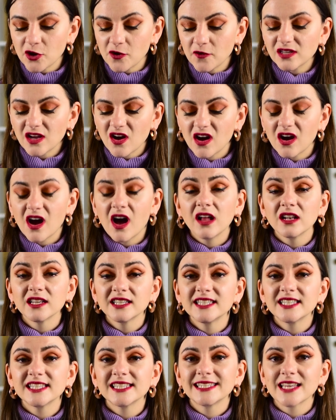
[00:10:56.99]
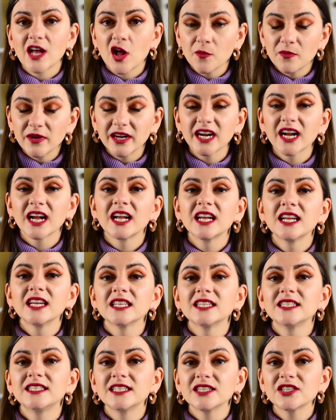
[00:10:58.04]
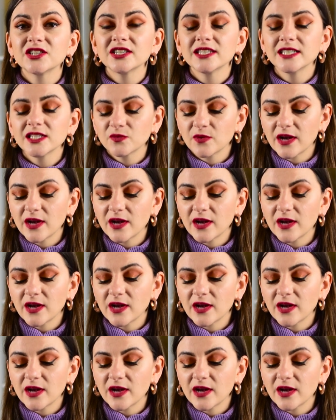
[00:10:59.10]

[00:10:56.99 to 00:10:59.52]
of Holland Zaalberg dishes.